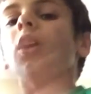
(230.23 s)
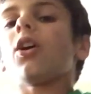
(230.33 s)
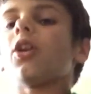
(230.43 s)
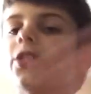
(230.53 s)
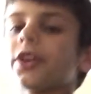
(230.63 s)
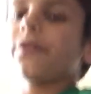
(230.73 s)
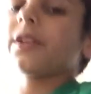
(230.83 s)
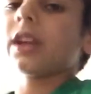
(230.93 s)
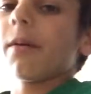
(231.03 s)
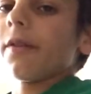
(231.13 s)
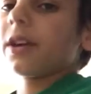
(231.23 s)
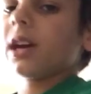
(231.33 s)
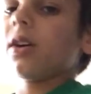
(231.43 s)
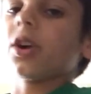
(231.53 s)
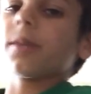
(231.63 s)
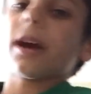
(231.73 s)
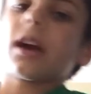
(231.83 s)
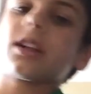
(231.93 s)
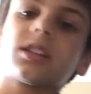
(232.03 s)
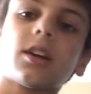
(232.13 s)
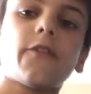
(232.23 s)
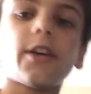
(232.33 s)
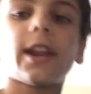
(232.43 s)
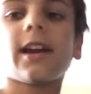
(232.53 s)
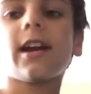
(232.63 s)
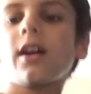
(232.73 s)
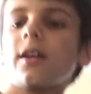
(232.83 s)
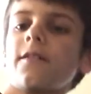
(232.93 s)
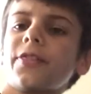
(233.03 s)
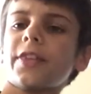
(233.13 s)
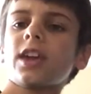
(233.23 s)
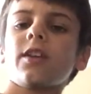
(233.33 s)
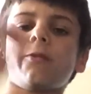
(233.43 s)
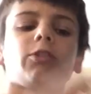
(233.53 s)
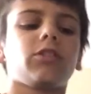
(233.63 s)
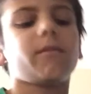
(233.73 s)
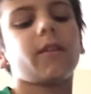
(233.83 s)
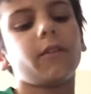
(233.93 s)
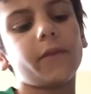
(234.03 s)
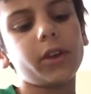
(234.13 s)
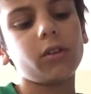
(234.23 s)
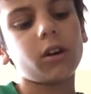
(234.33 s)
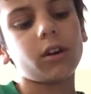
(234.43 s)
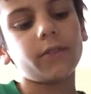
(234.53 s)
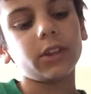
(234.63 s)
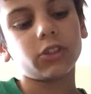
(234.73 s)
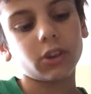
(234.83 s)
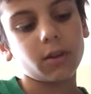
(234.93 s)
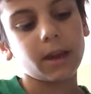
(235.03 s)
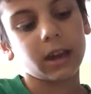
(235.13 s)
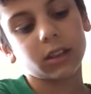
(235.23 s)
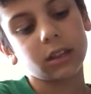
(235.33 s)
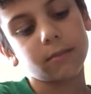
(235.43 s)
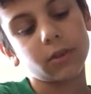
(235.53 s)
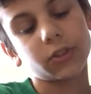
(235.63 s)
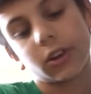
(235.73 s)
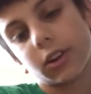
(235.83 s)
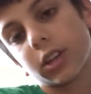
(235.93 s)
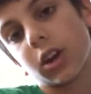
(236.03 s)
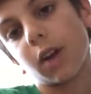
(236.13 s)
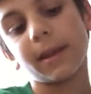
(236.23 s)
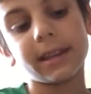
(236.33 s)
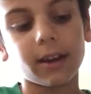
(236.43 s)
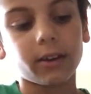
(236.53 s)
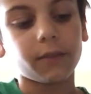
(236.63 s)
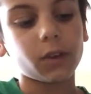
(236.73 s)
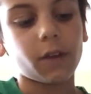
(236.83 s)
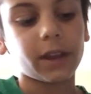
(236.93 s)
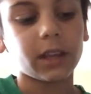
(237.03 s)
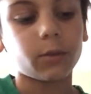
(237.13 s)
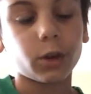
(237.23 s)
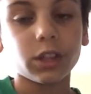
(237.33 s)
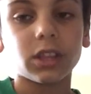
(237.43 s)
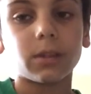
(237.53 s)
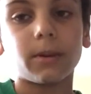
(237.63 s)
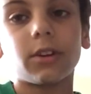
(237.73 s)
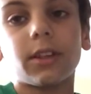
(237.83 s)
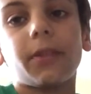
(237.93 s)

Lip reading: all the different type of kid quarterback stuff that I have. Thank you for watching my review of the Gel Max mouth guard. Comment down if you have any questions about it.